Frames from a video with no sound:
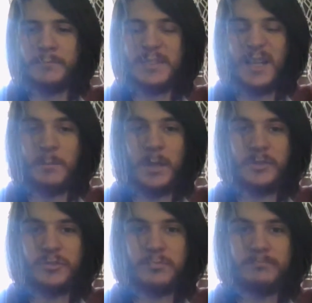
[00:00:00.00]
It's not
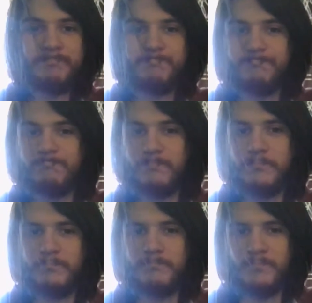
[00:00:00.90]
much,
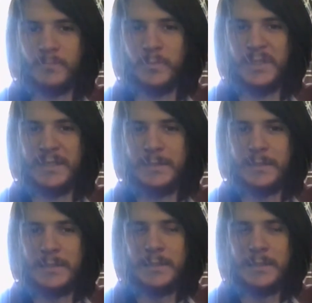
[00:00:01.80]
really,